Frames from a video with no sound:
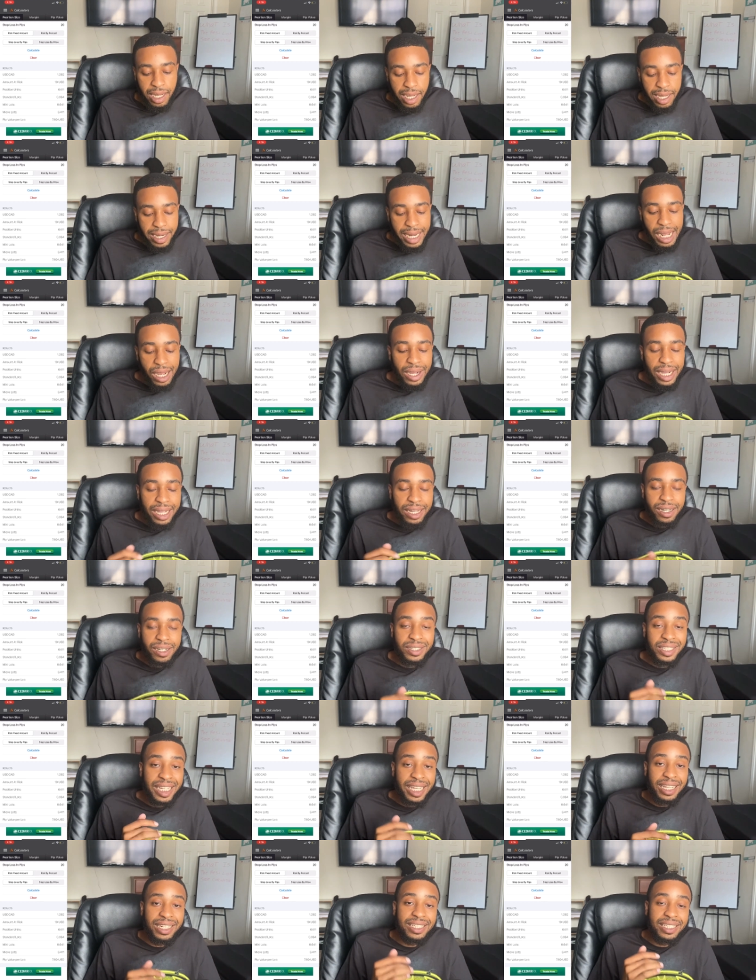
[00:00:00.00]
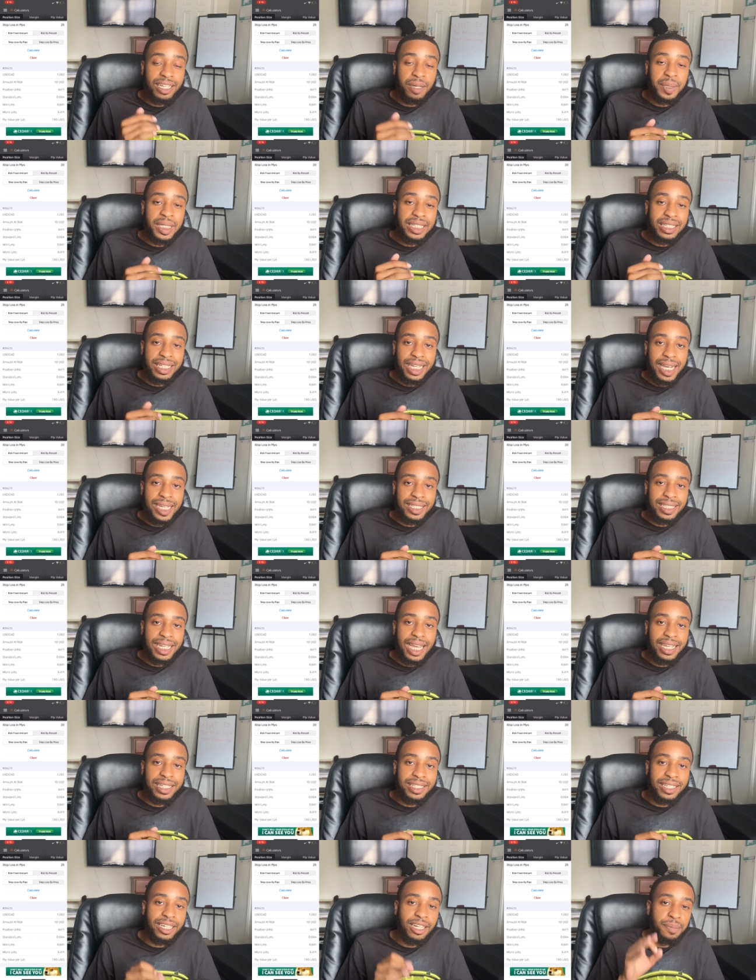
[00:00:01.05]
Now I understand that some of these lot
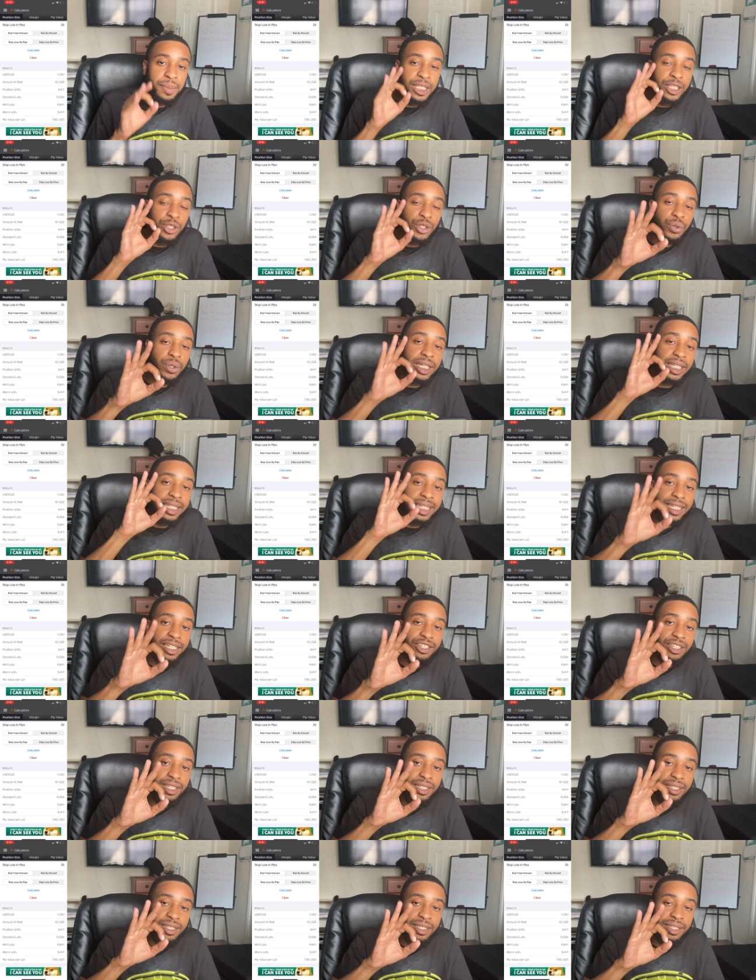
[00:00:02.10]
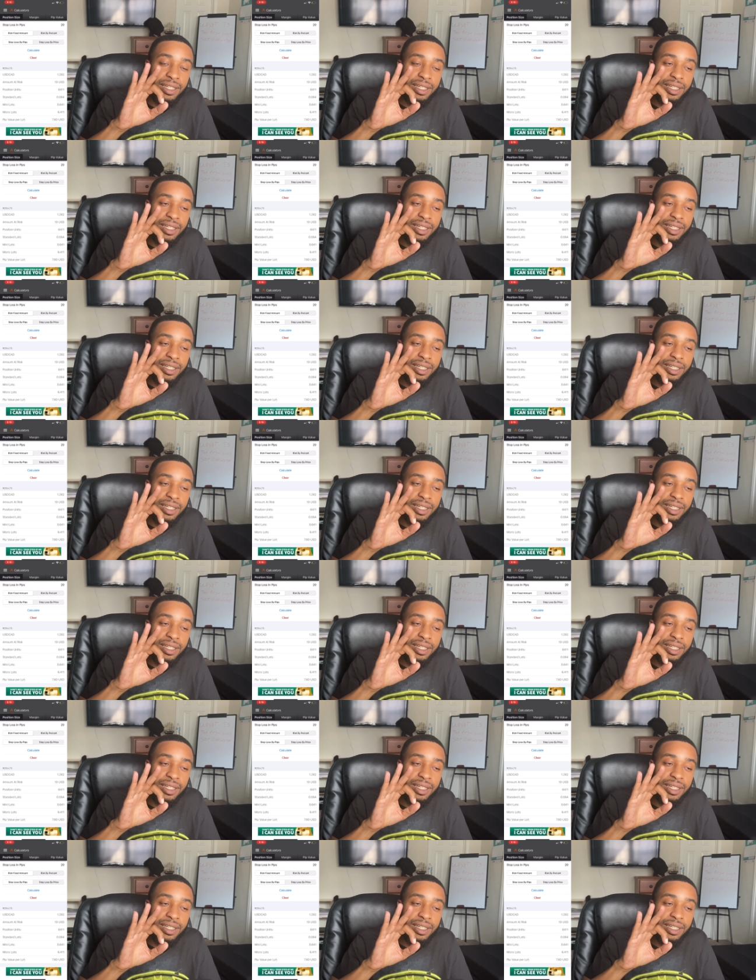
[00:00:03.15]
sizes are gonna be 3 digits,